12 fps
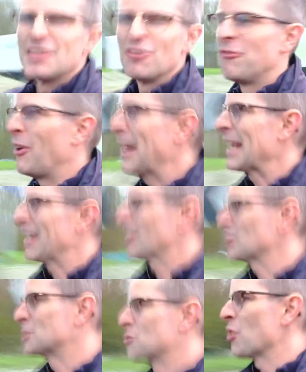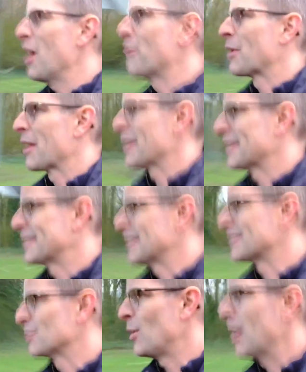finally I got to drive one of these
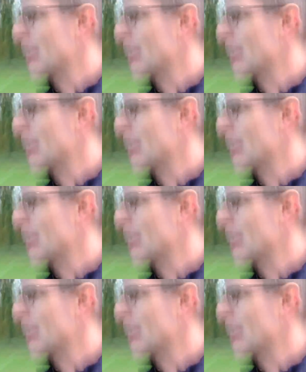things a while